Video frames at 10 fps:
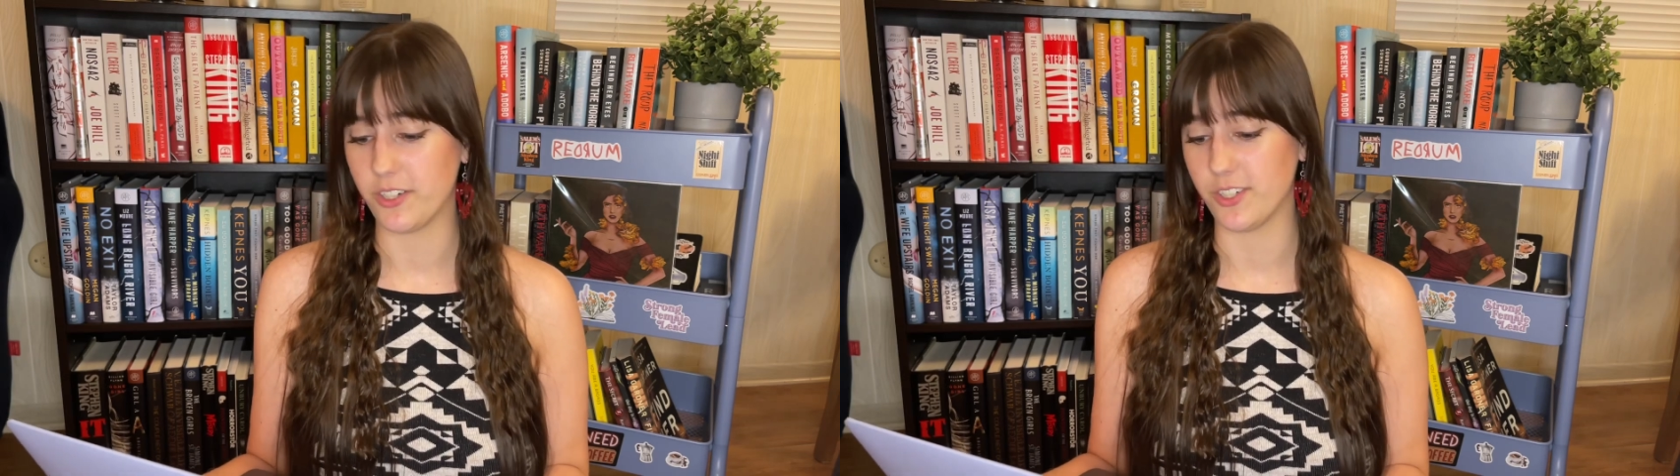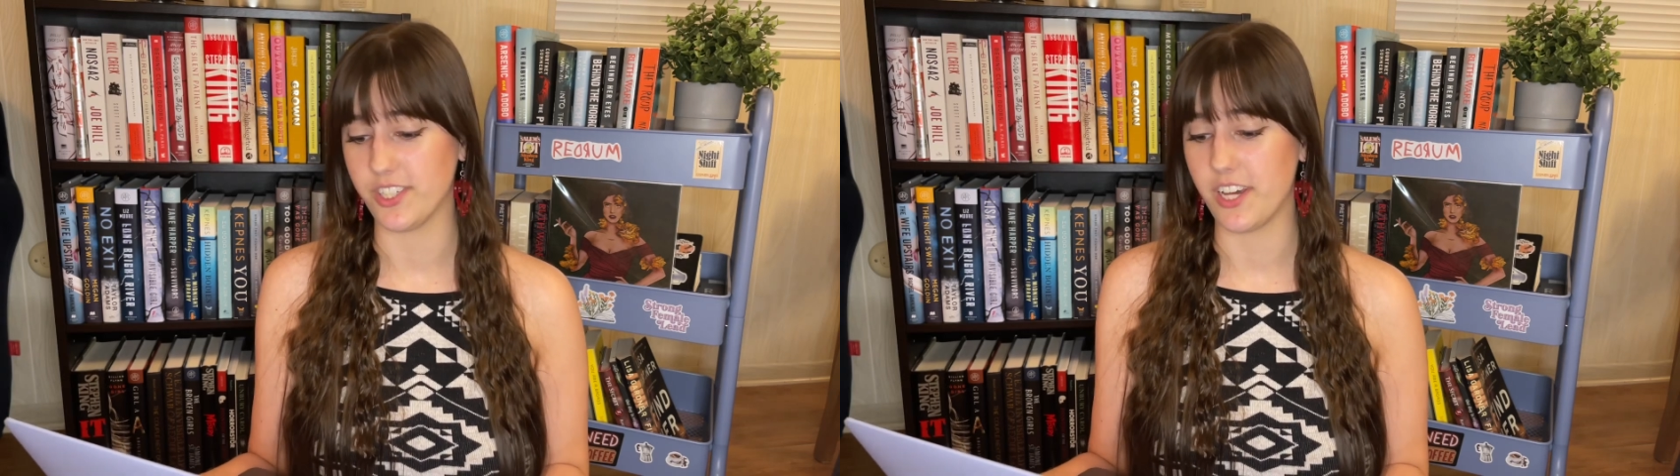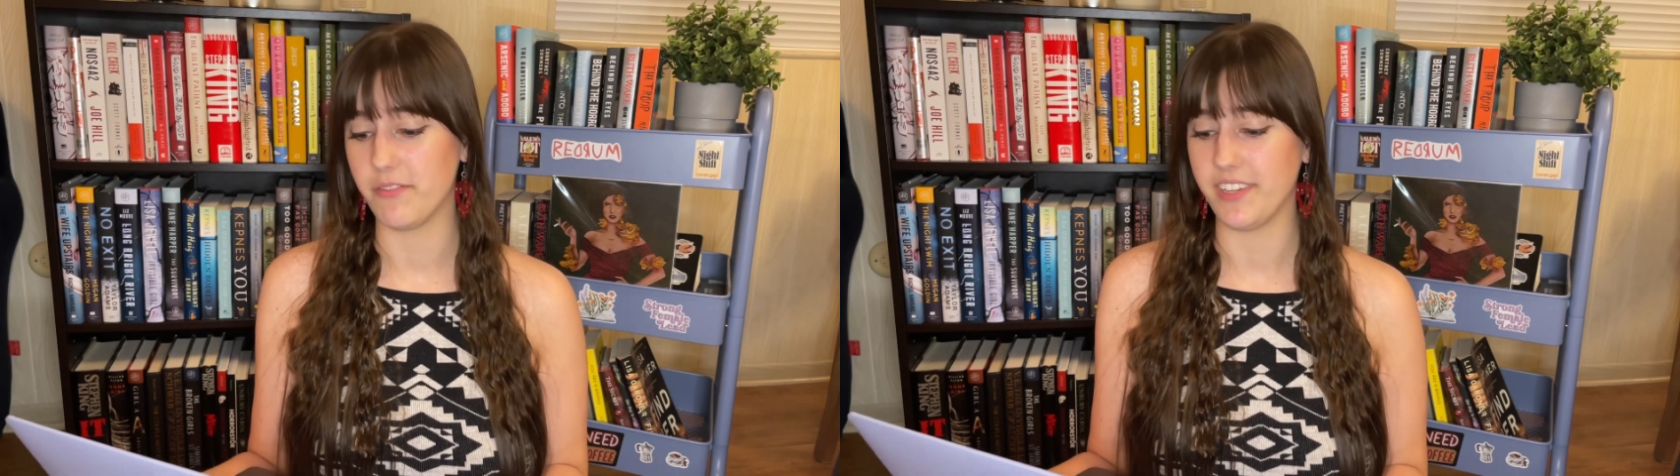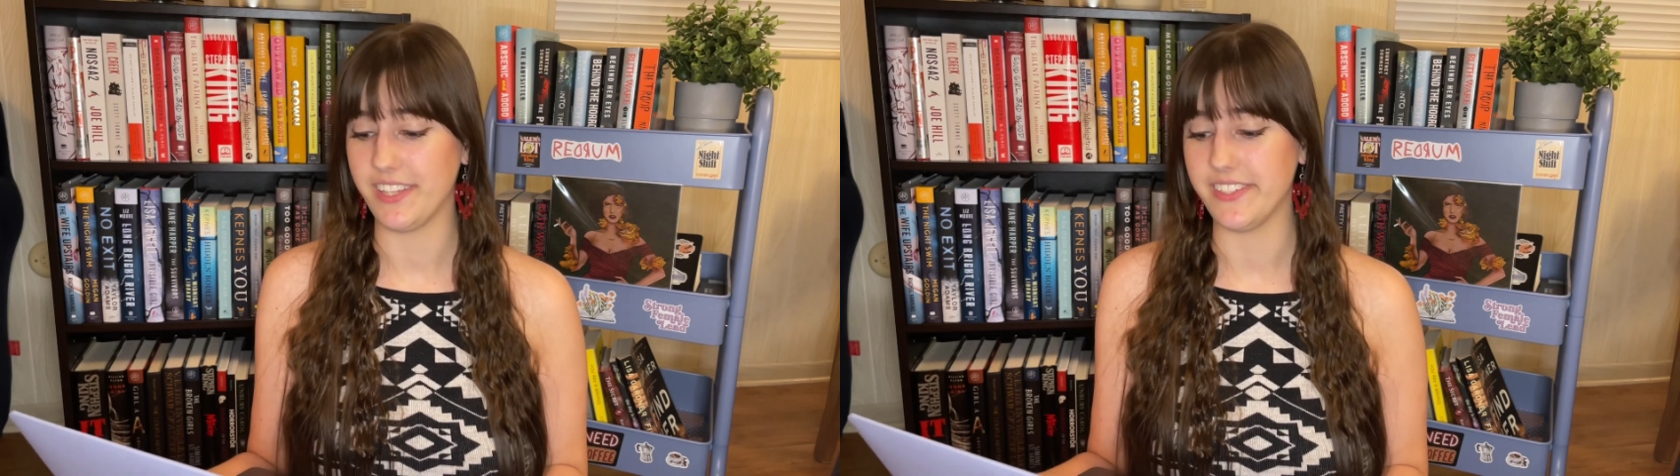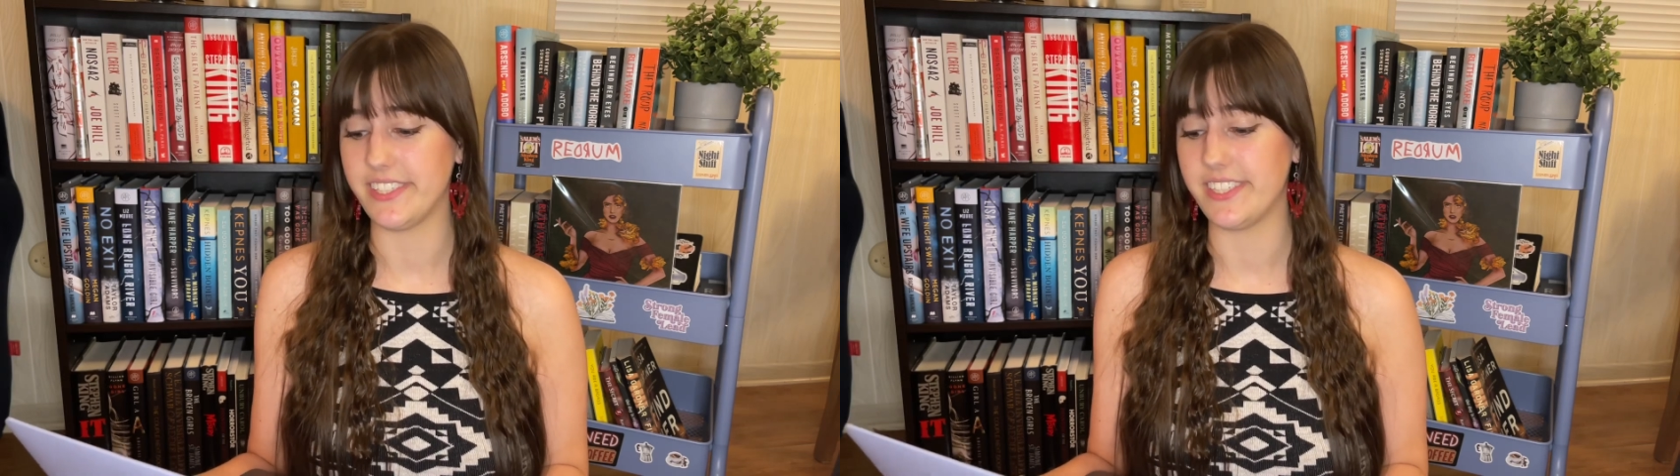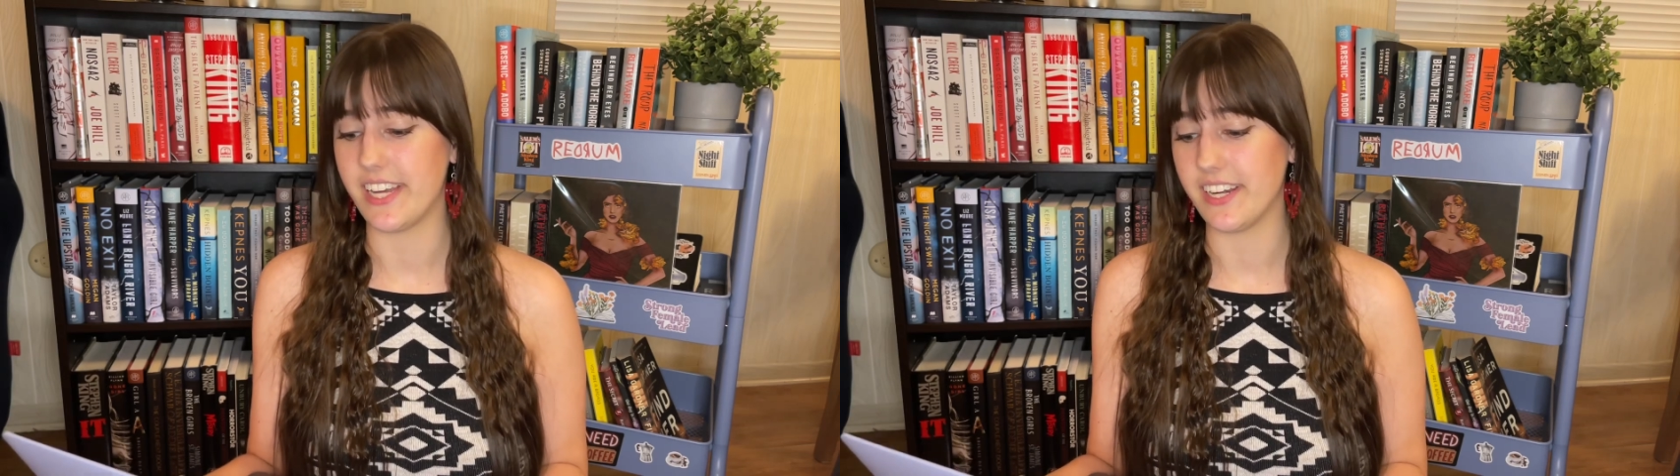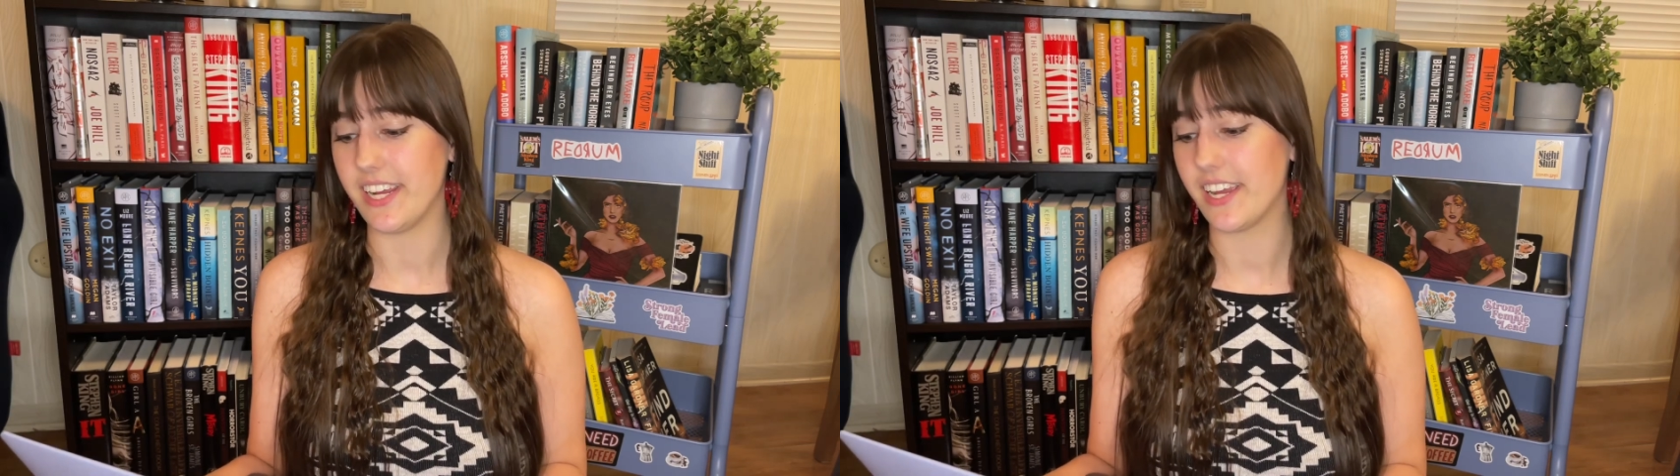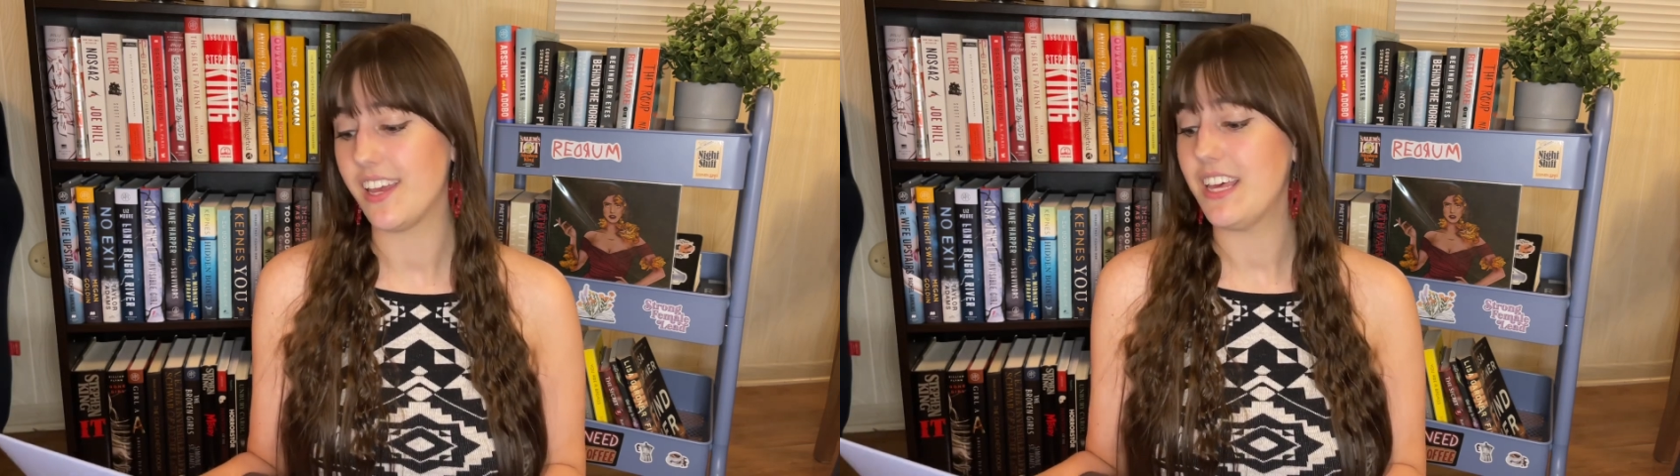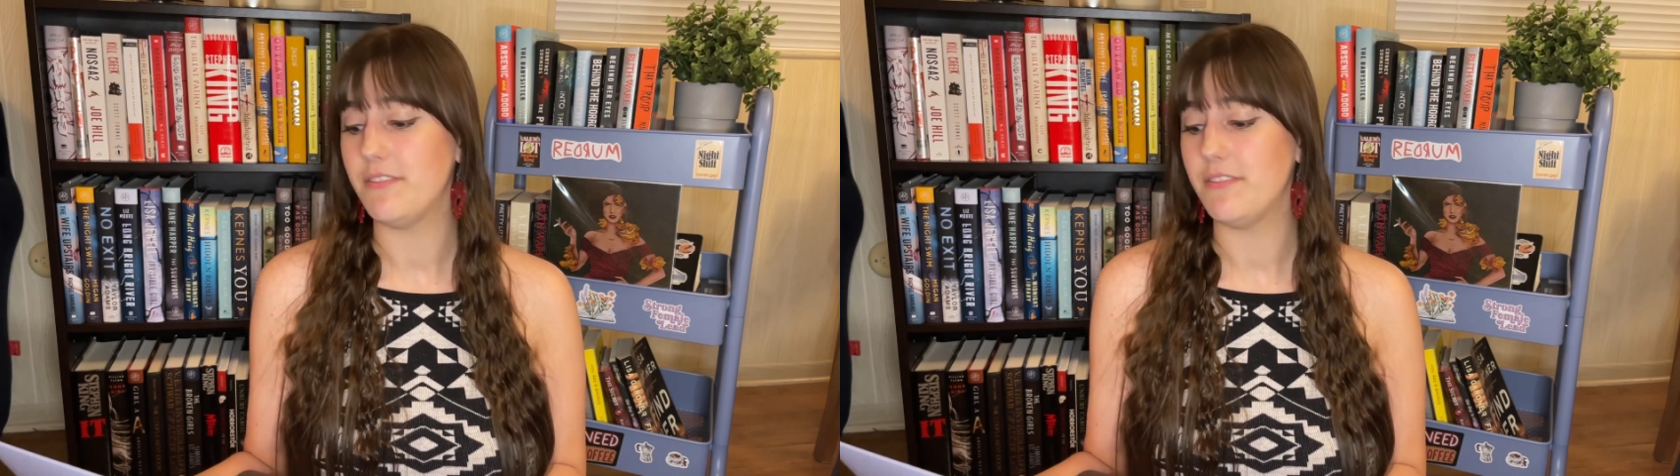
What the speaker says: herself in this stunning